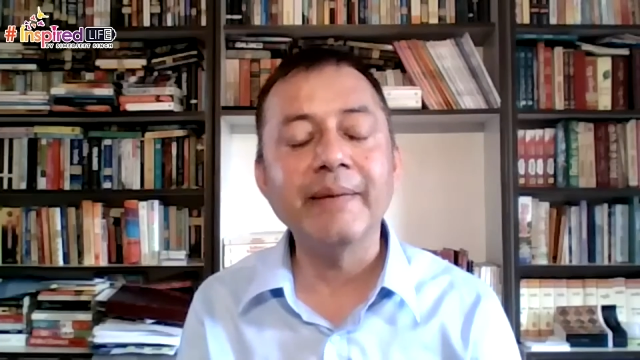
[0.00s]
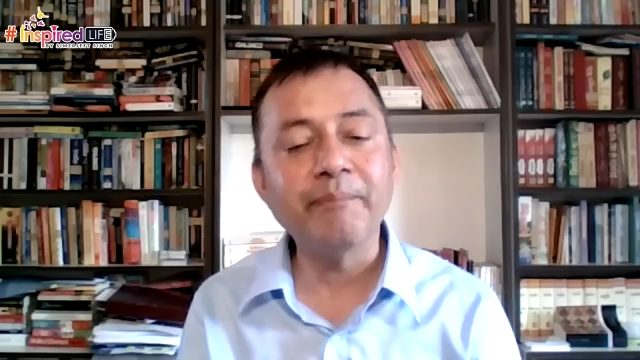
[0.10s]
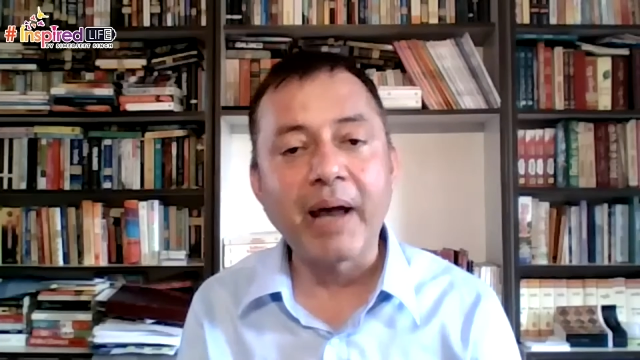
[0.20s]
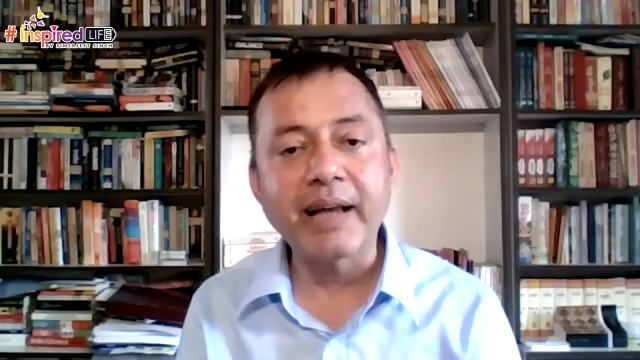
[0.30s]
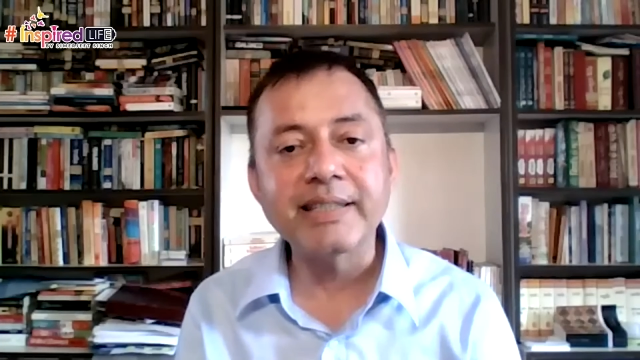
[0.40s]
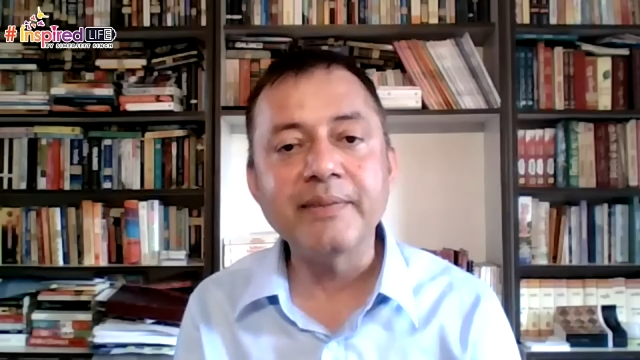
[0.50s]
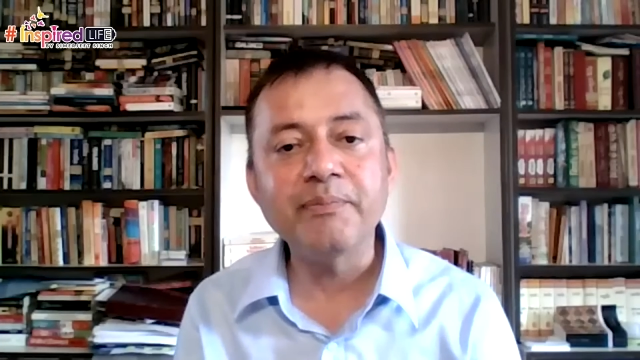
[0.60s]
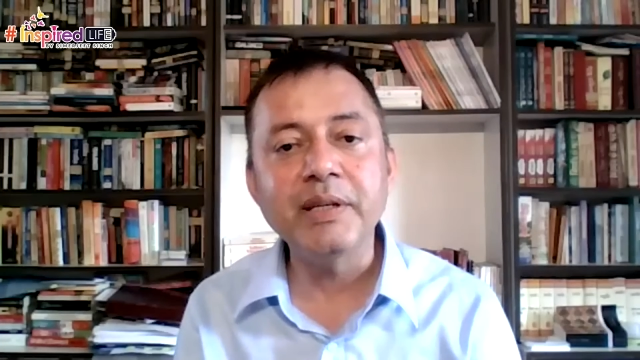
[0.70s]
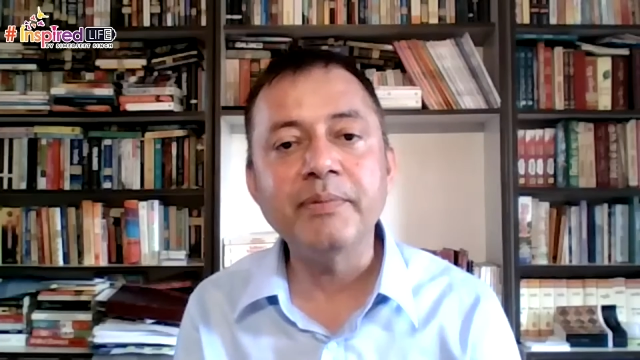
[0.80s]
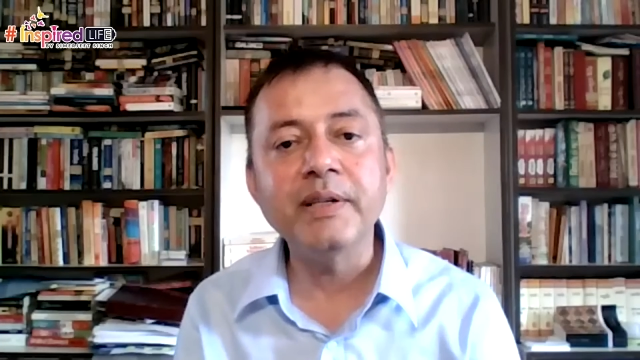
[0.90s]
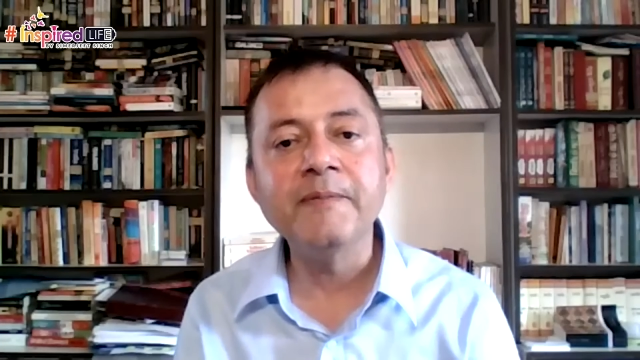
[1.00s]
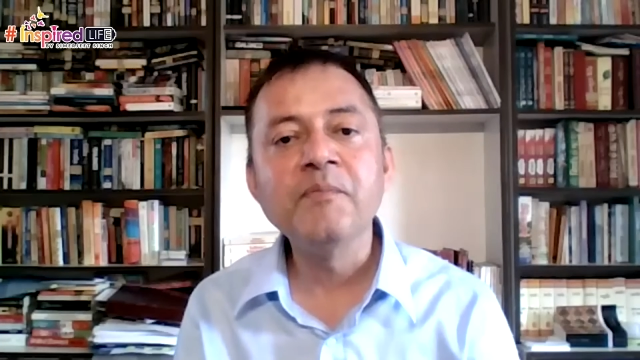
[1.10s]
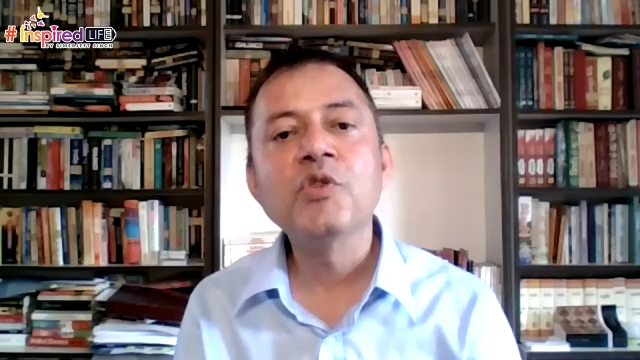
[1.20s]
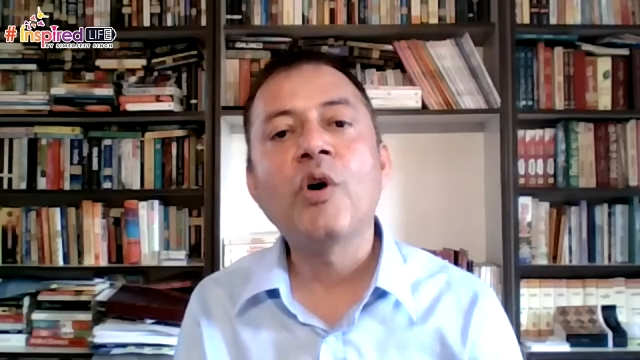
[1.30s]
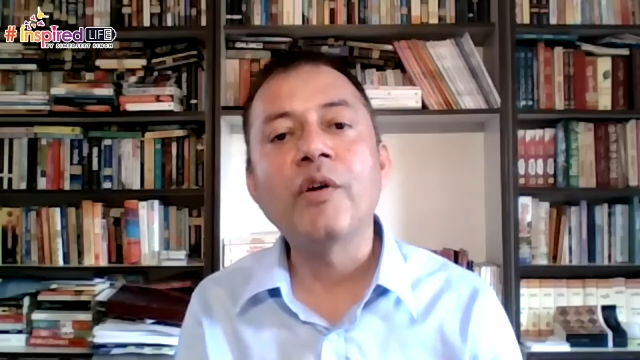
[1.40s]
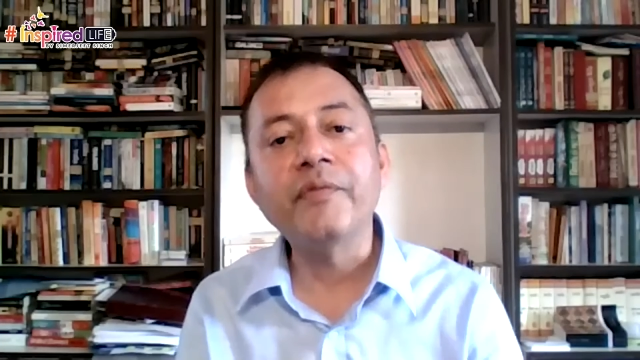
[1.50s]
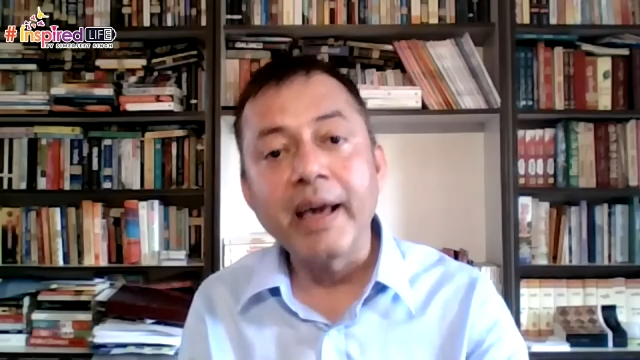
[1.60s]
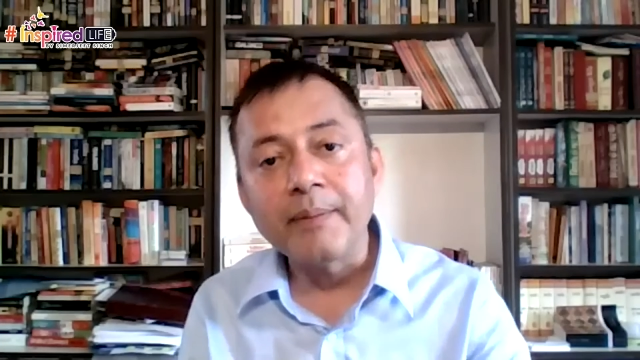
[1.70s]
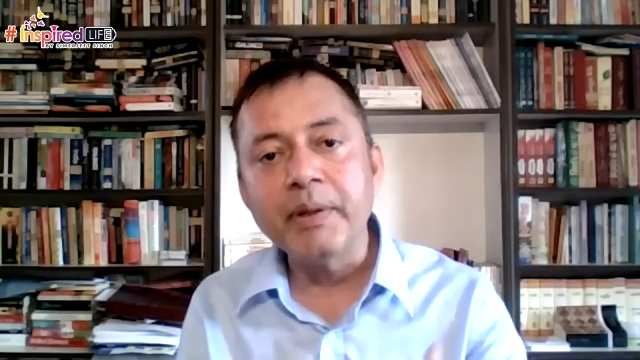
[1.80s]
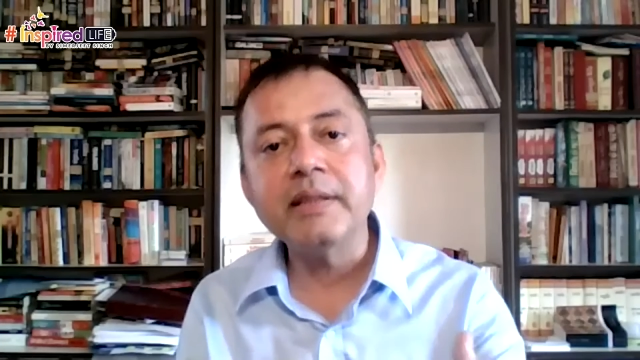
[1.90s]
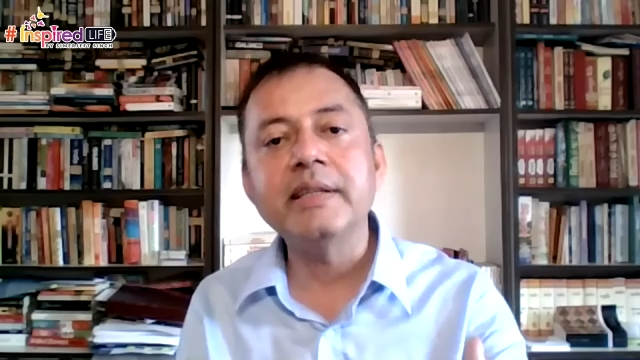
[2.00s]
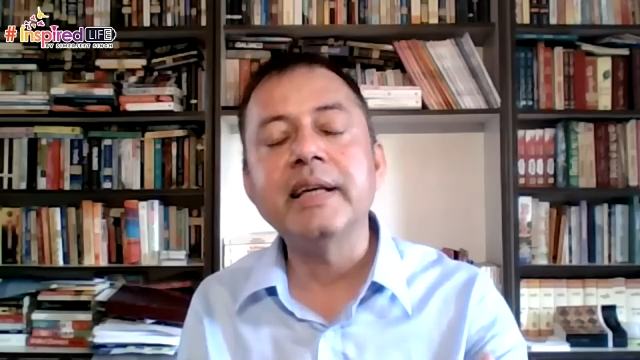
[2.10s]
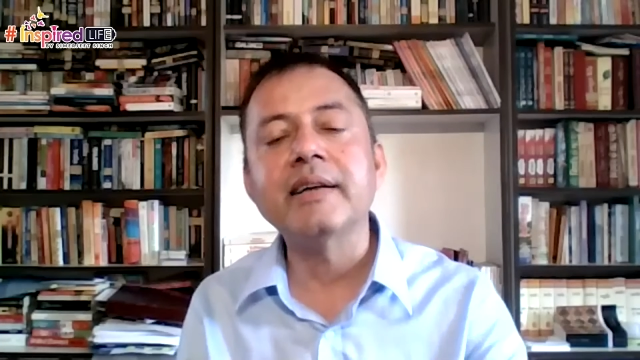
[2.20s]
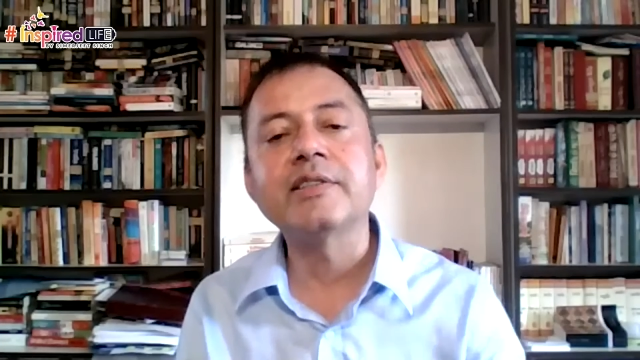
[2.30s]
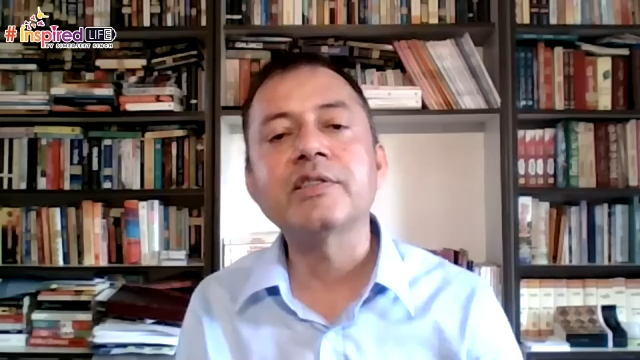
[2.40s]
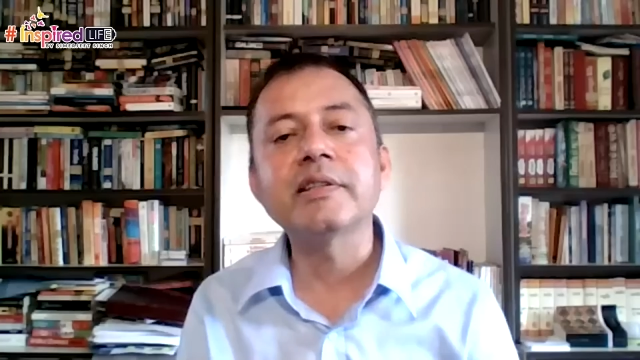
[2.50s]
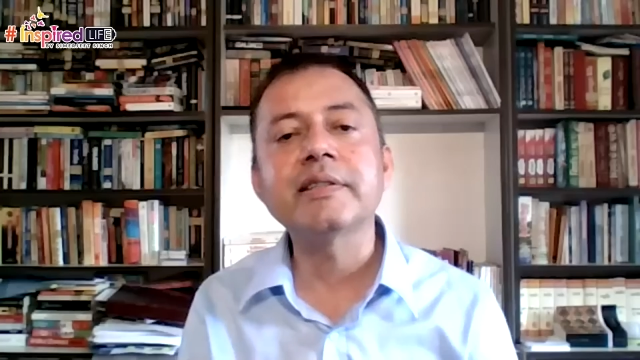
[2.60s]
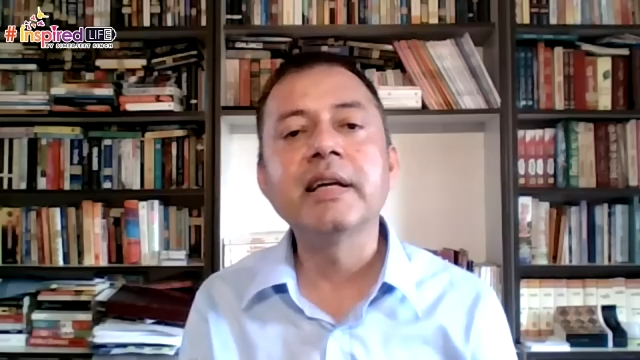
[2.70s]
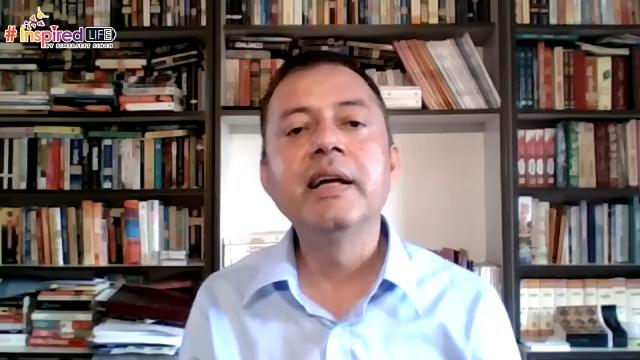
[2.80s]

impacting people, of helping the youngsters